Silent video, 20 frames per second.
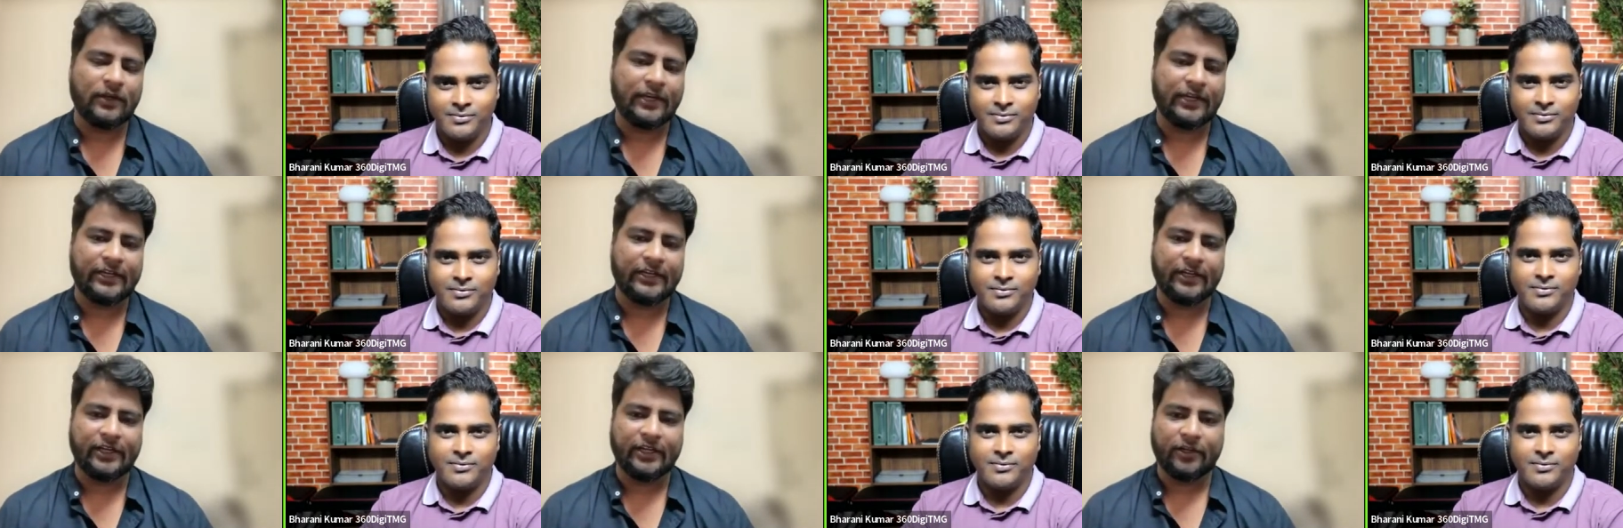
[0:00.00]

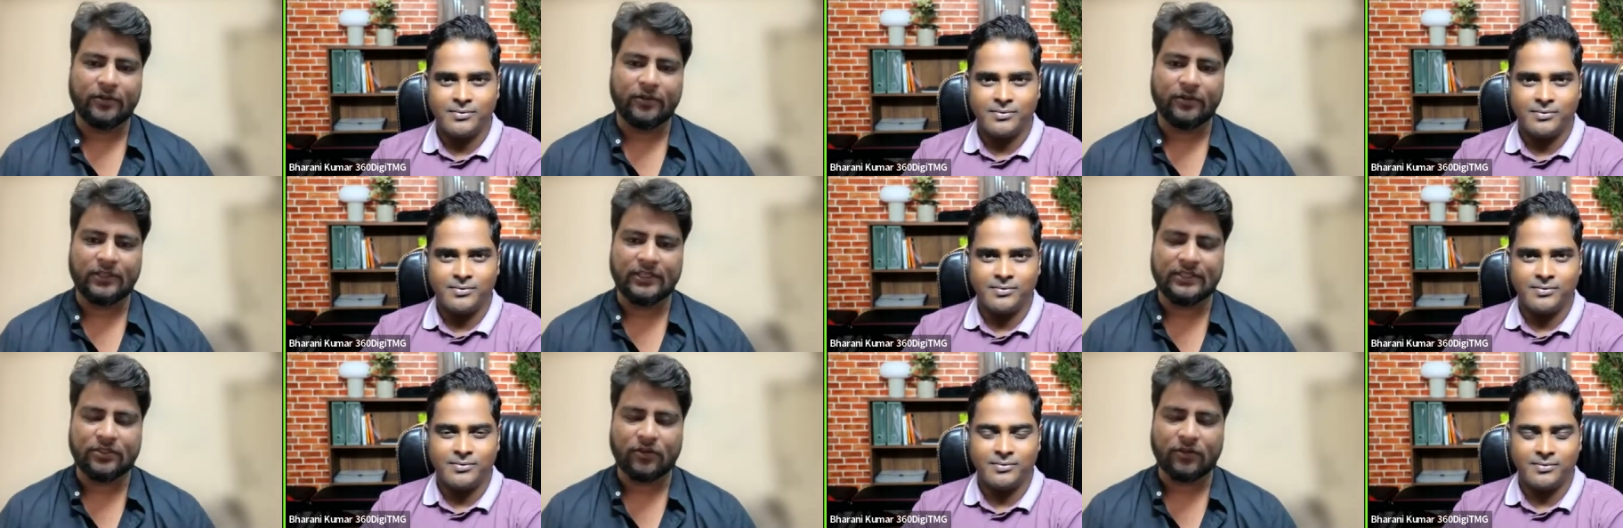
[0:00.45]
Speaker 1: enter into
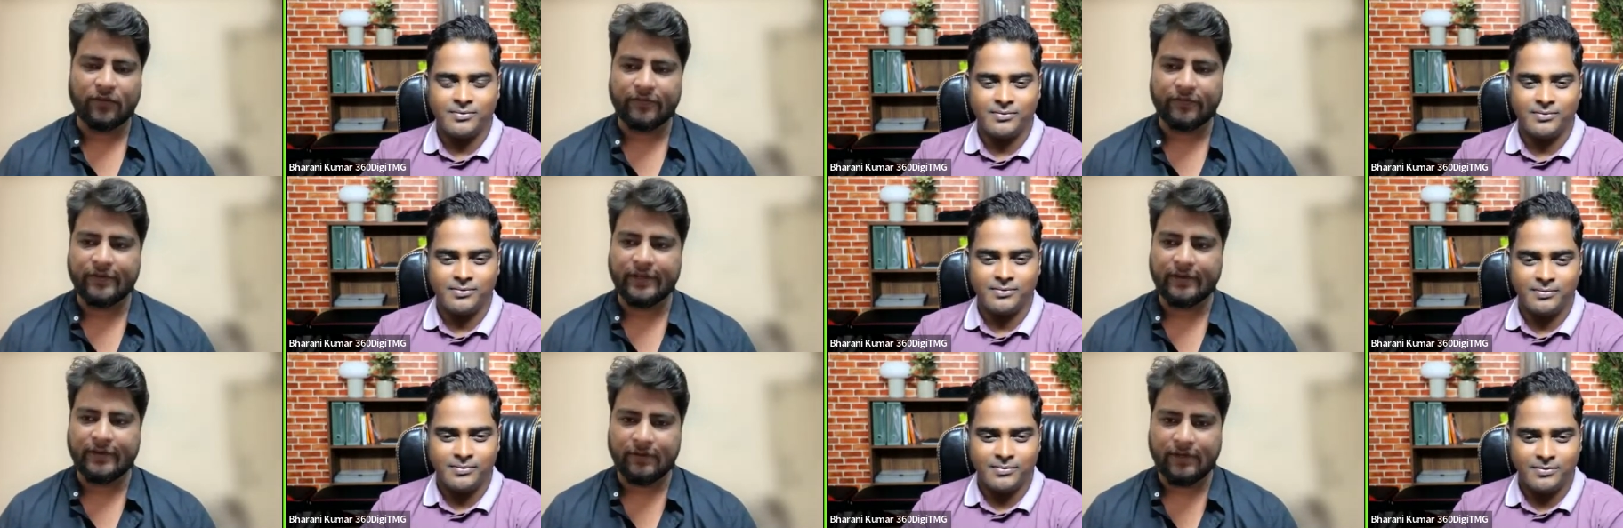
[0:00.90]
this
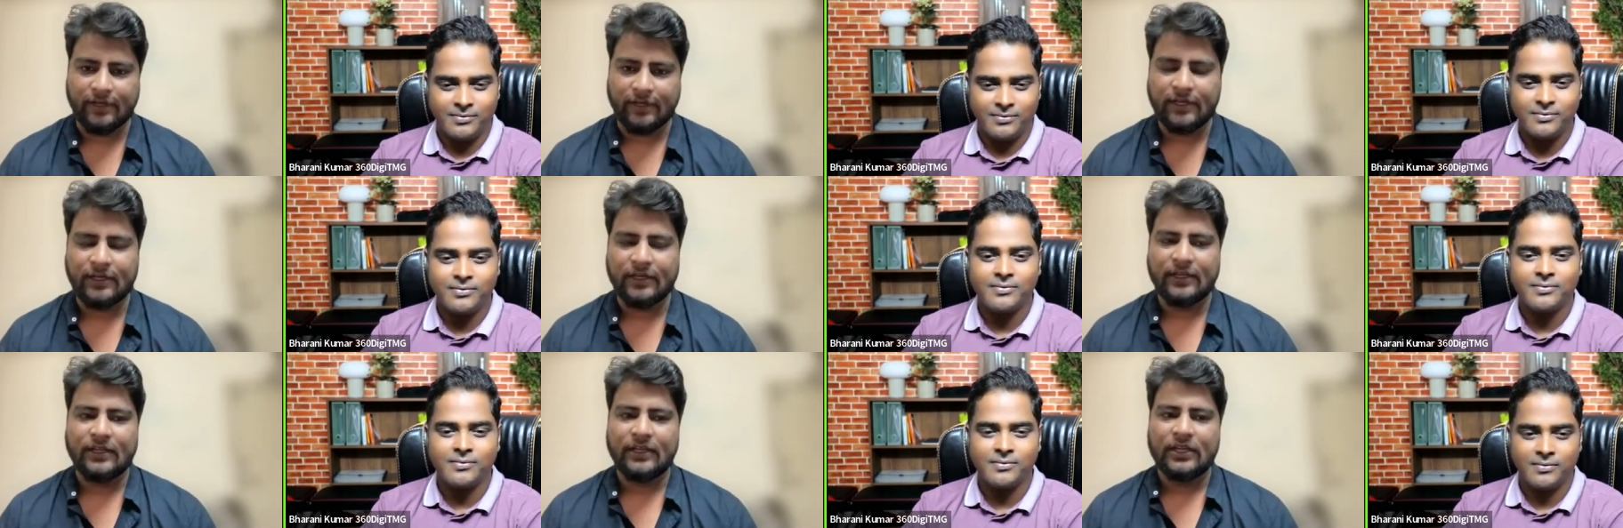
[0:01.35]
software world.
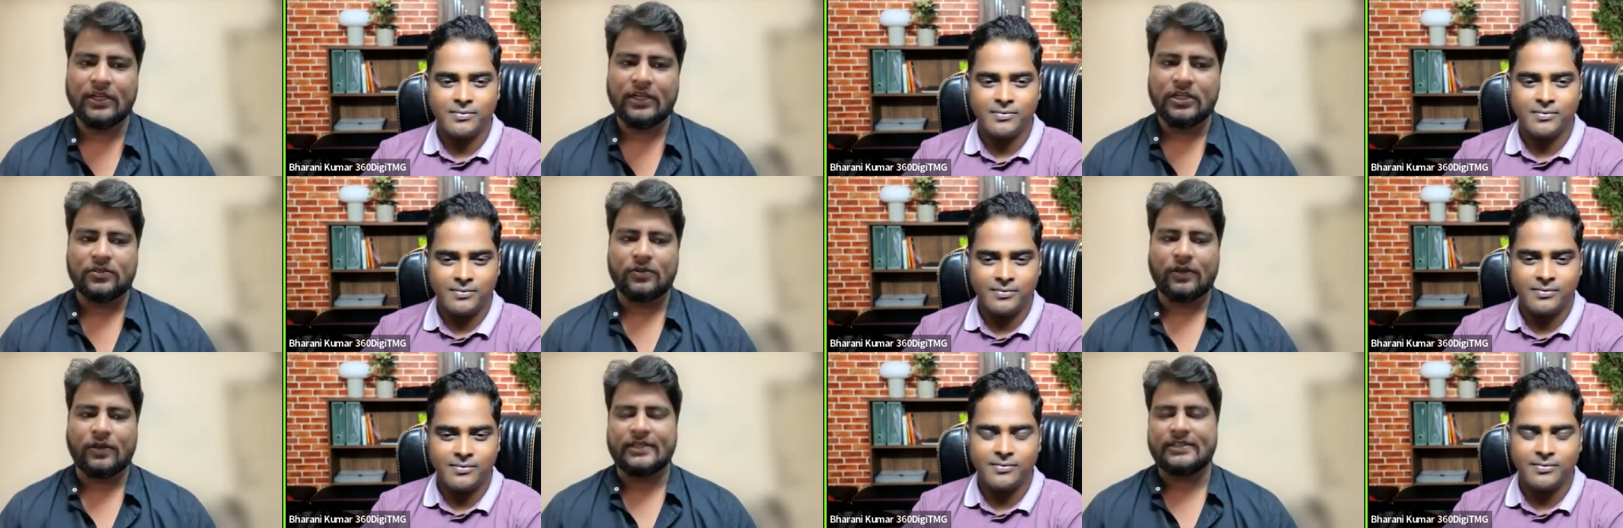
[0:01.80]

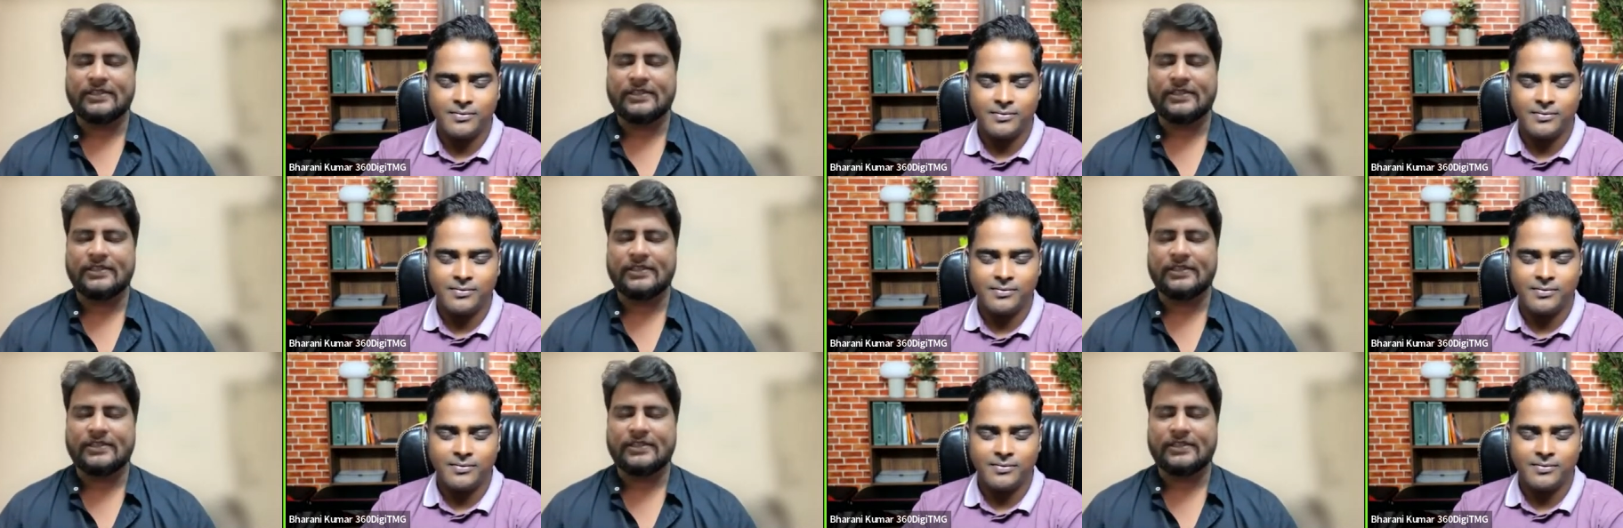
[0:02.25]
So